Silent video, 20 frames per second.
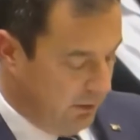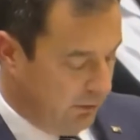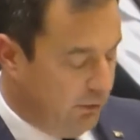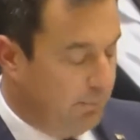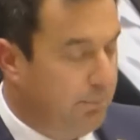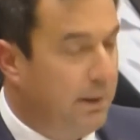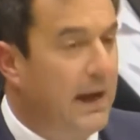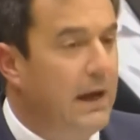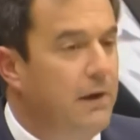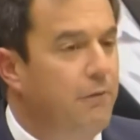
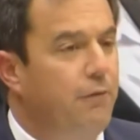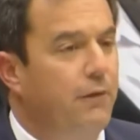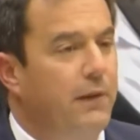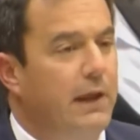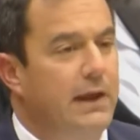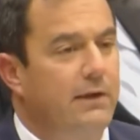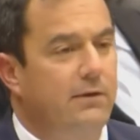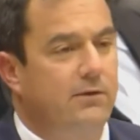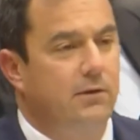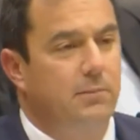to pay for
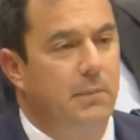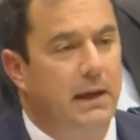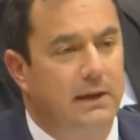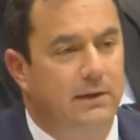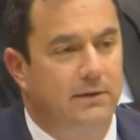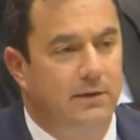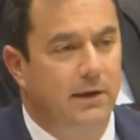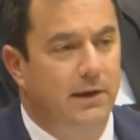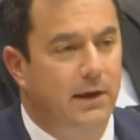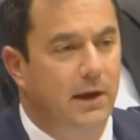the
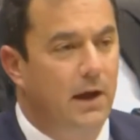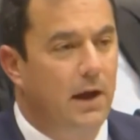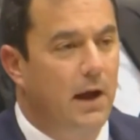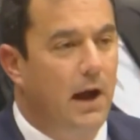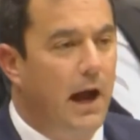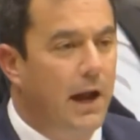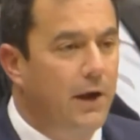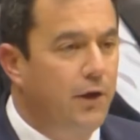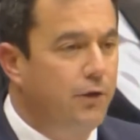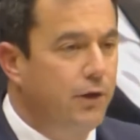estimated
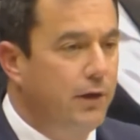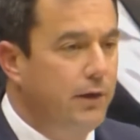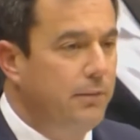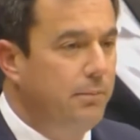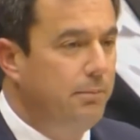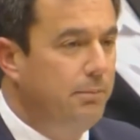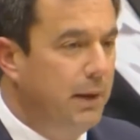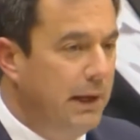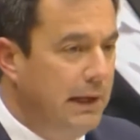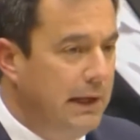100
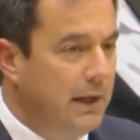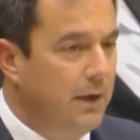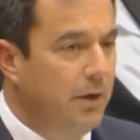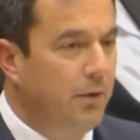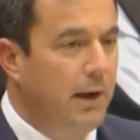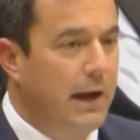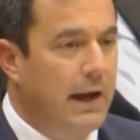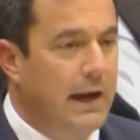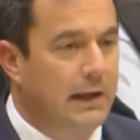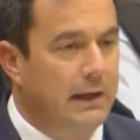
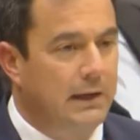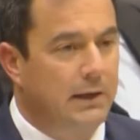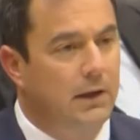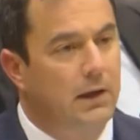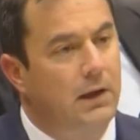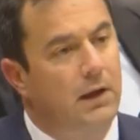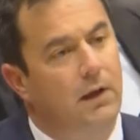billion rand